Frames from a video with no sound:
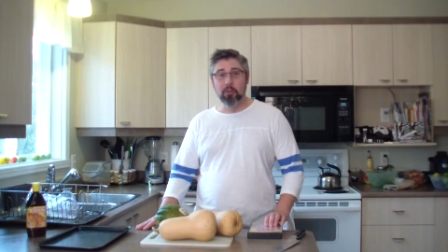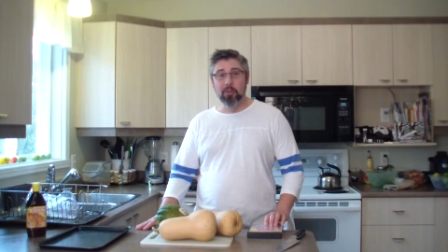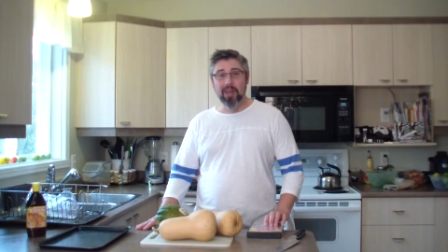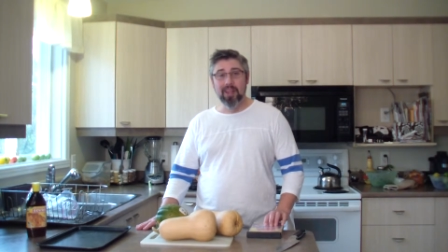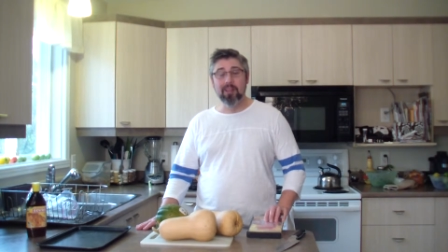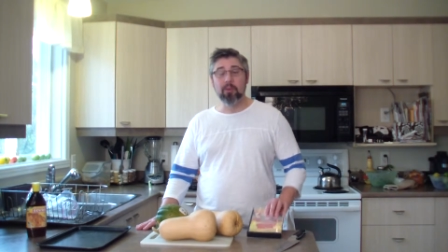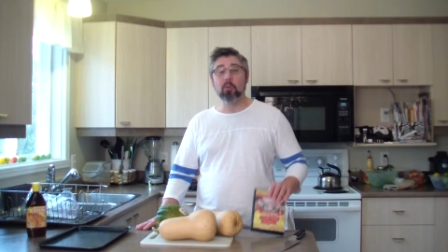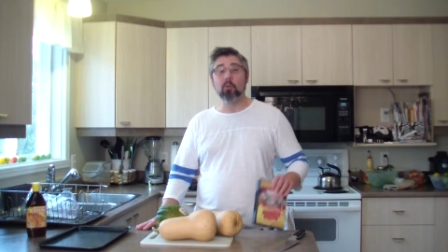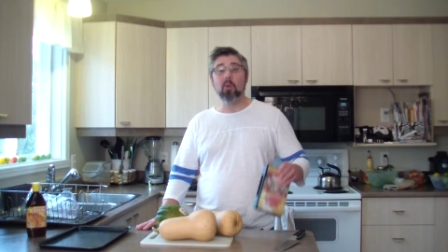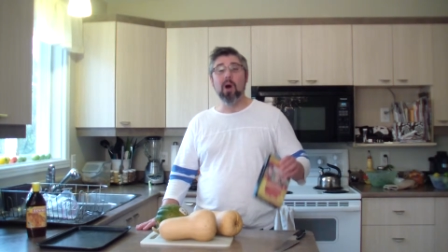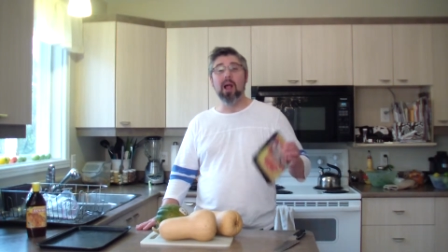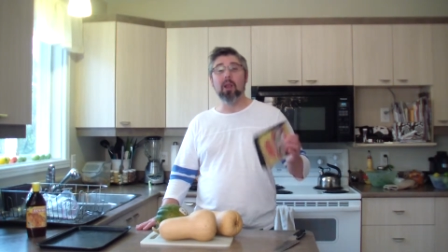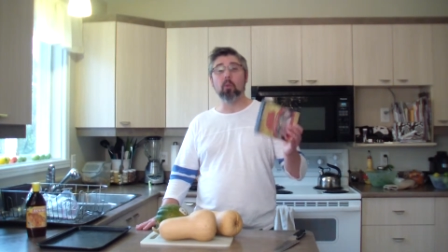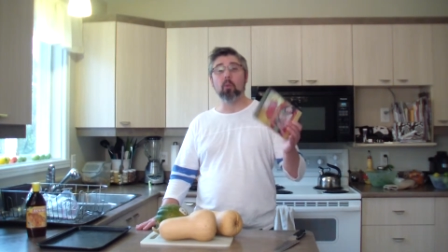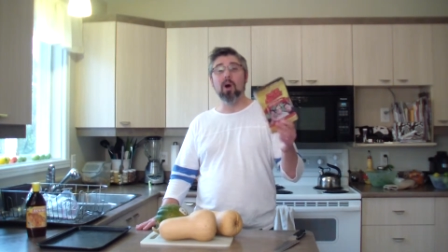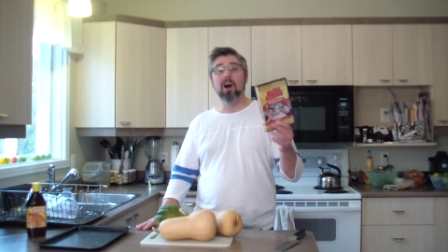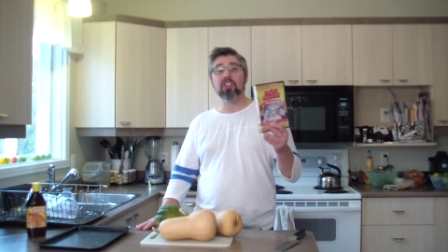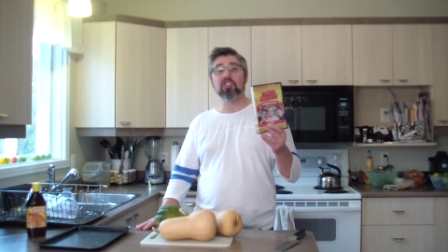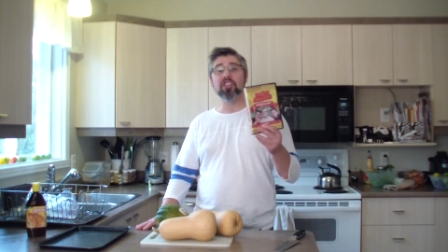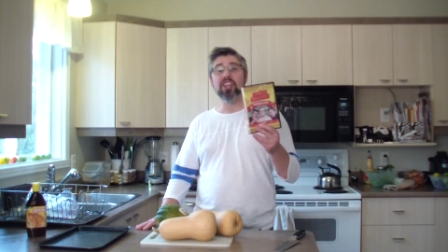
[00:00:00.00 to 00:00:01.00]
do it while
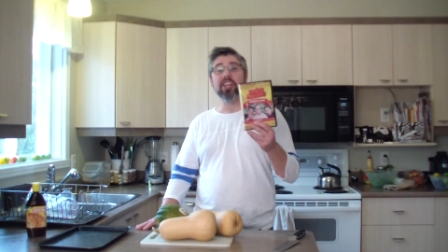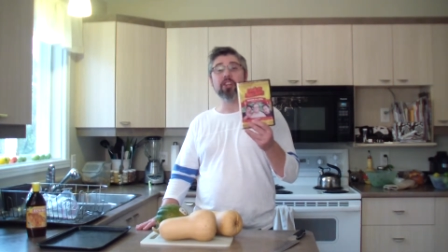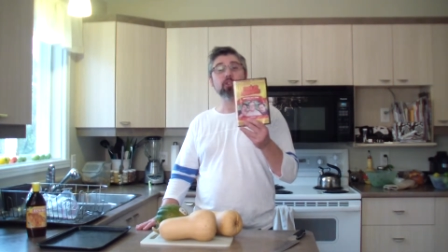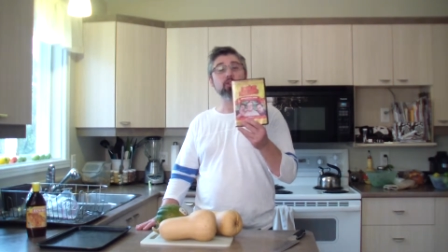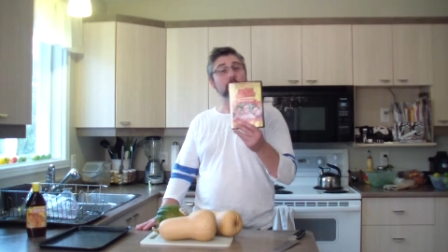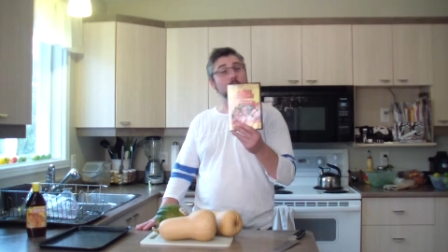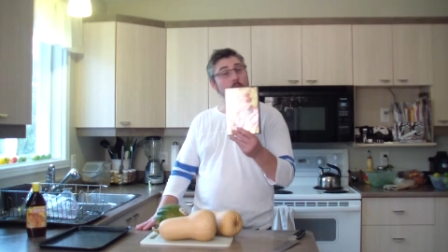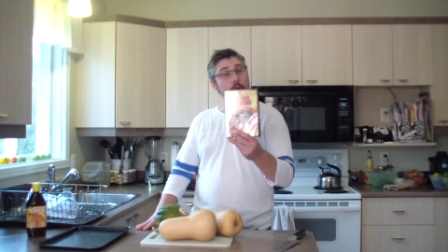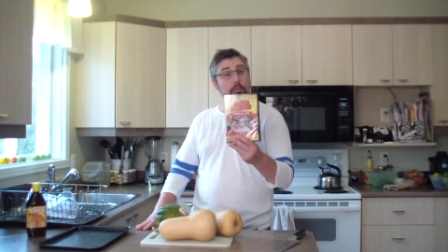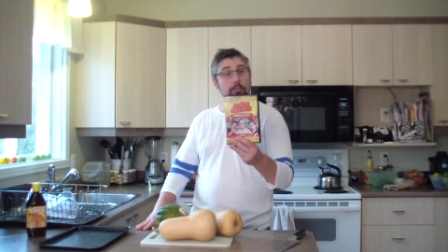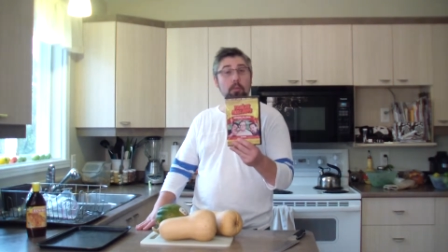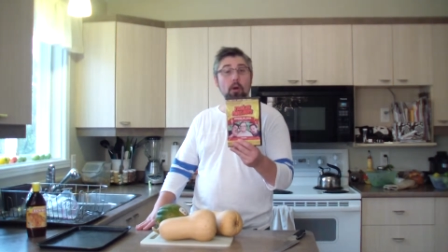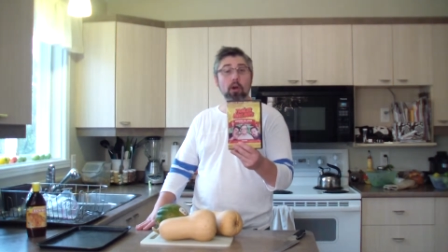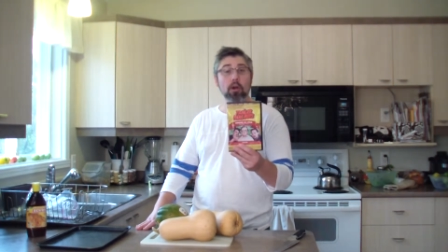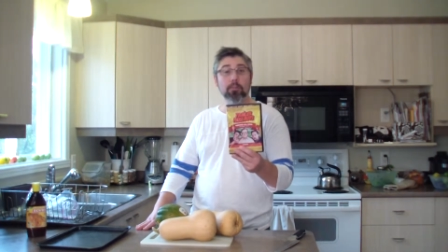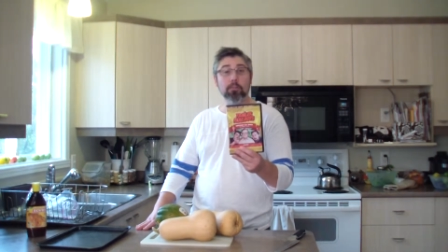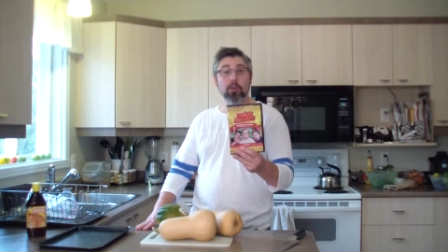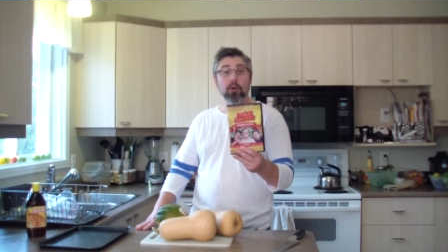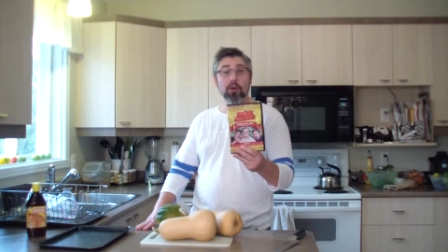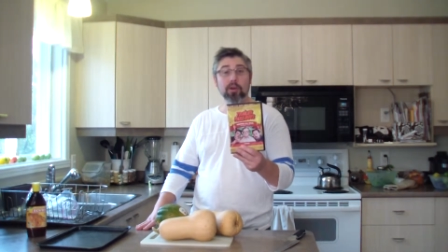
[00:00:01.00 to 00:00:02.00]
watching Trailer
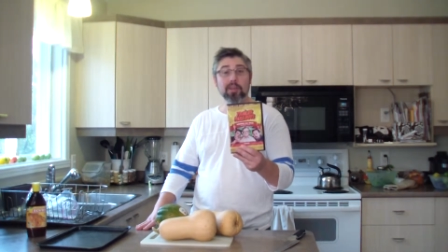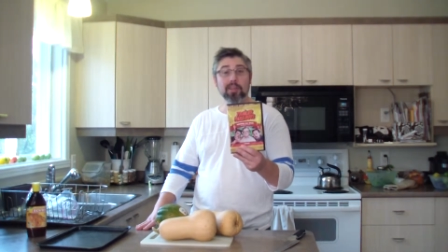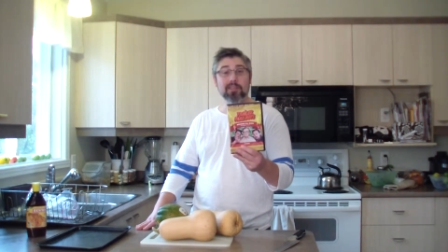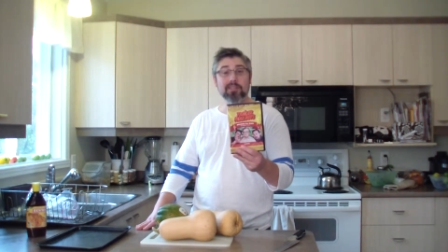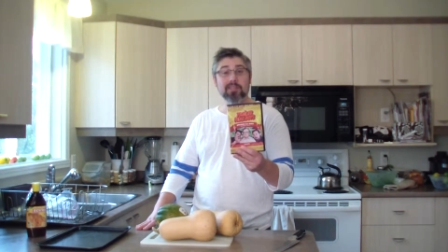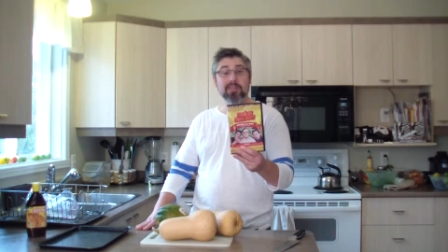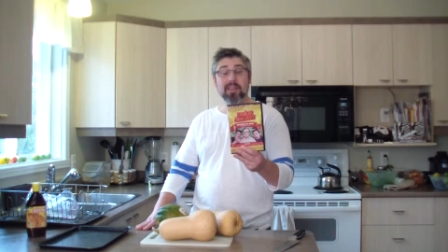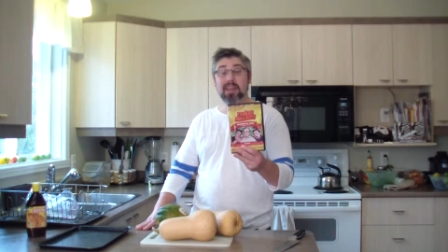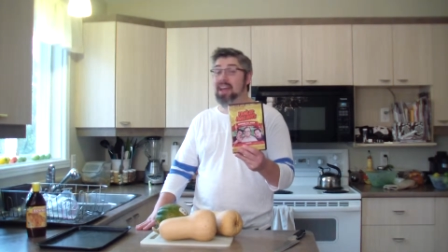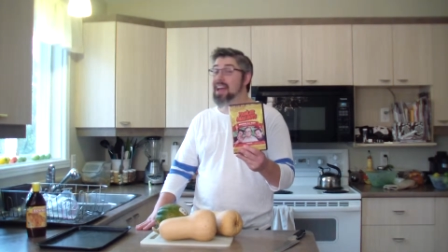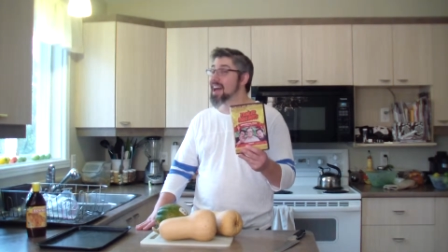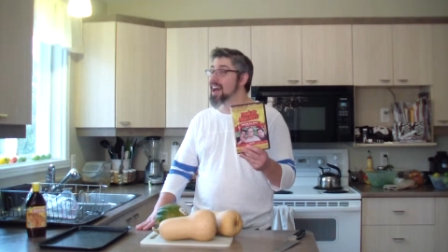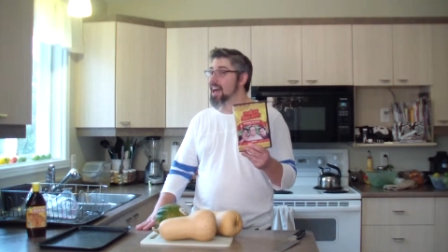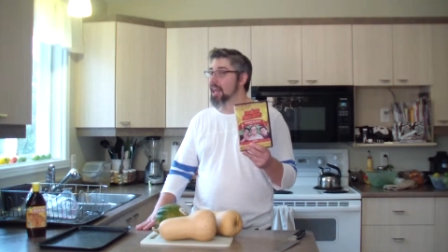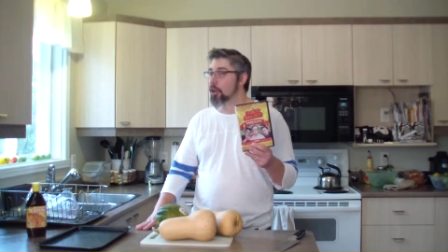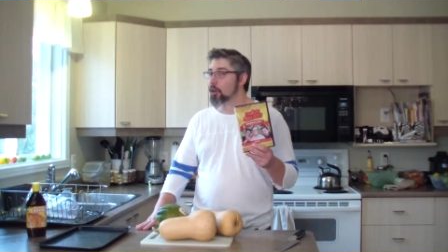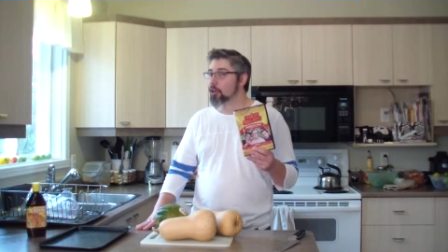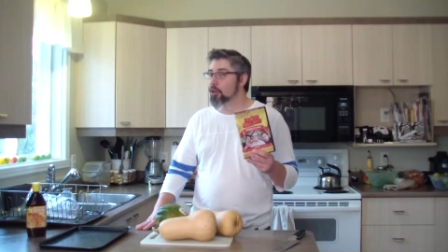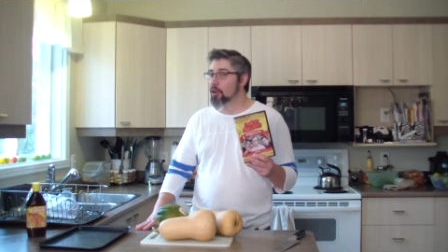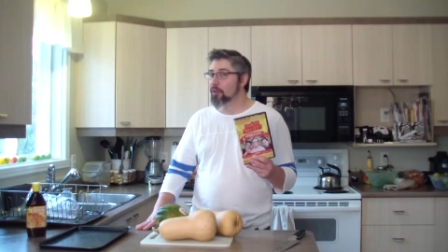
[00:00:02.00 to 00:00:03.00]
Park Boys.
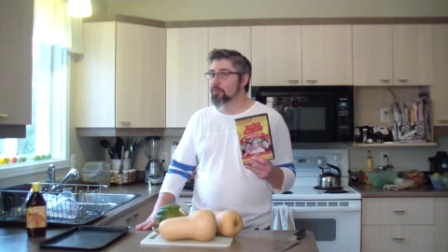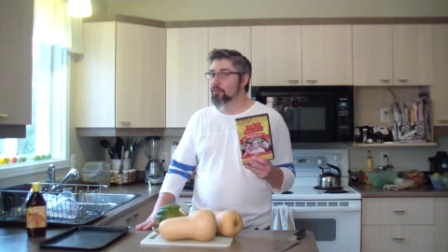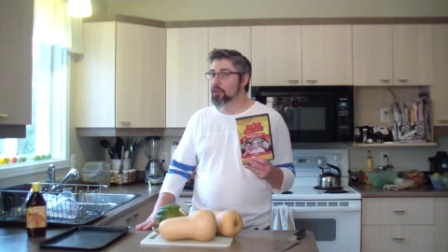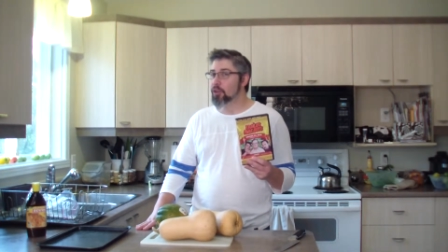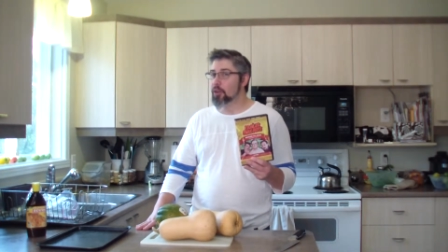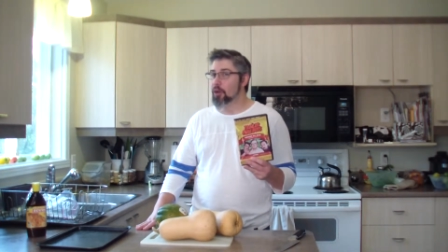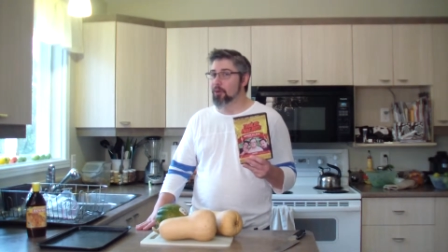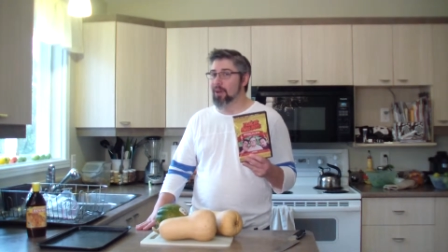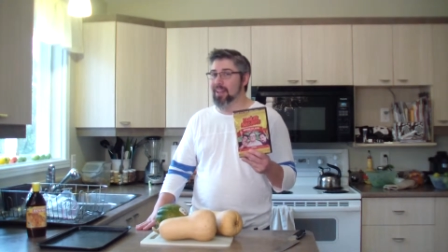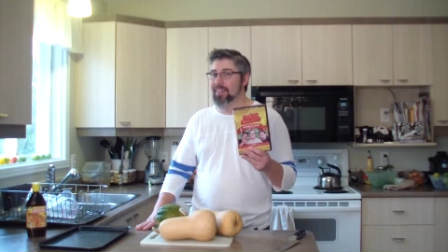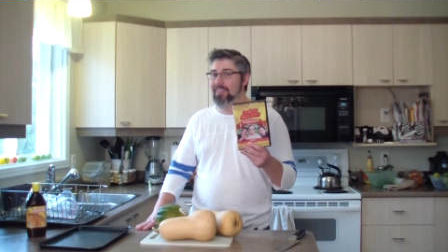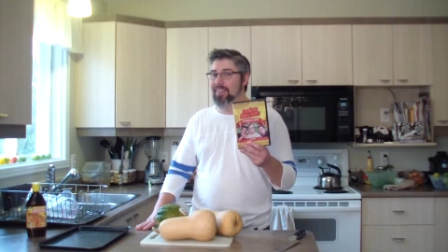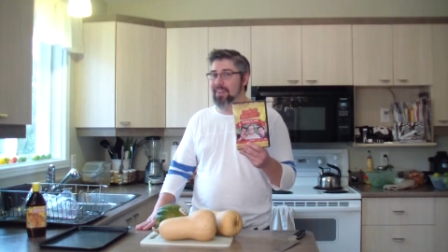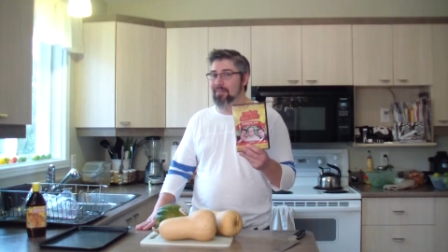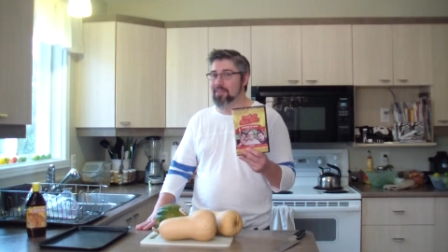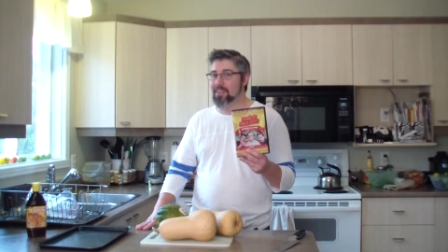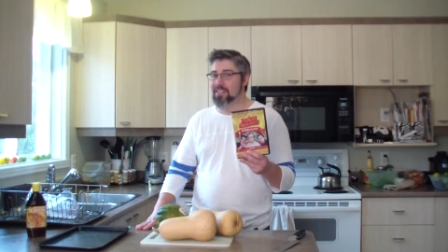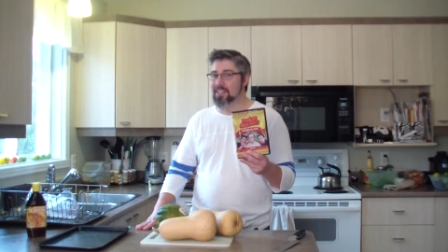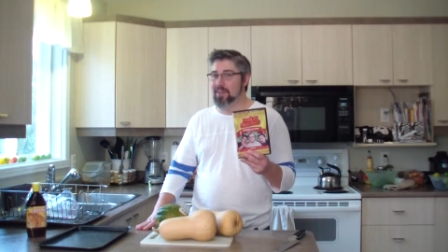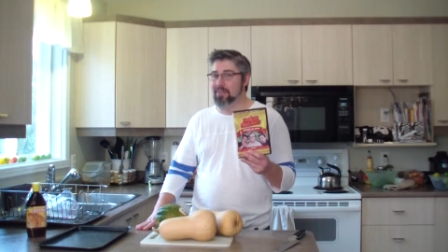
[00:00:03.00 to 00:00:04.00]
I don't know if you know that
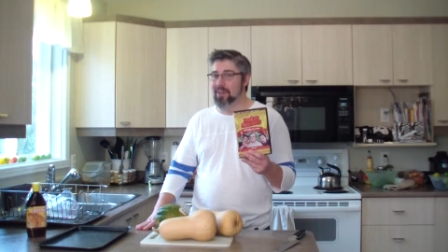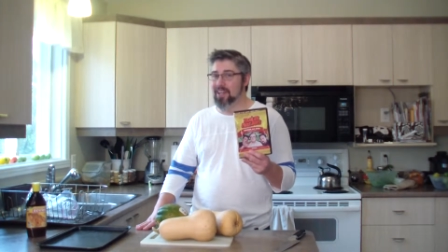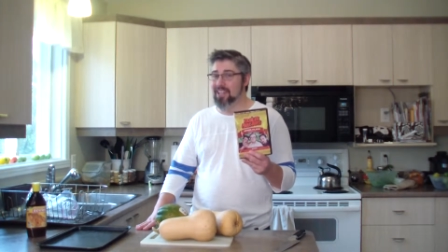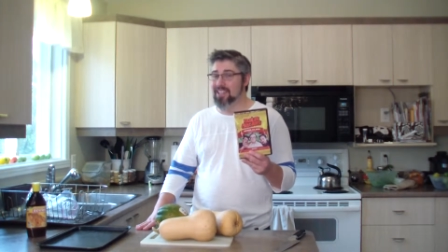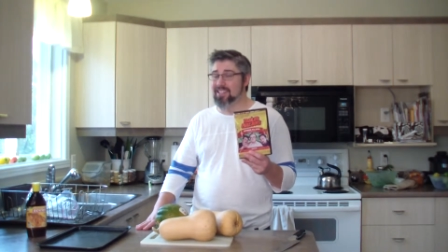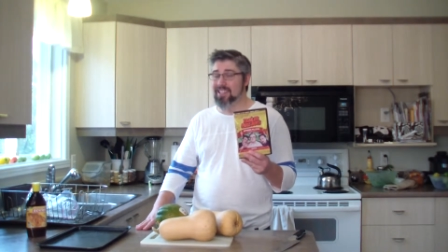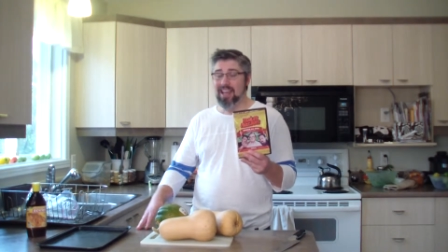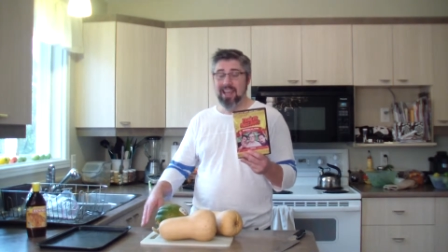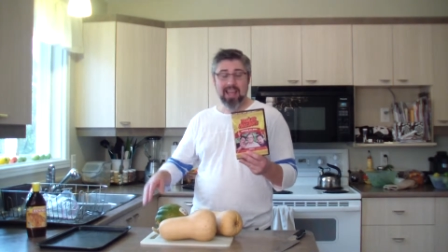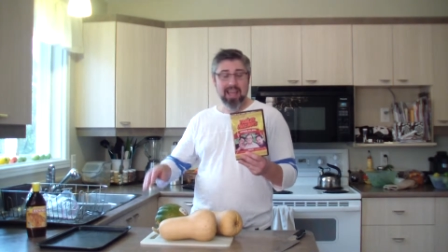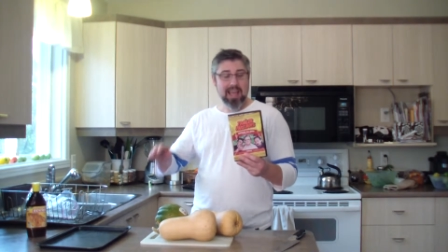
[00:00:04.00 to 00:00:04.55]
TV series.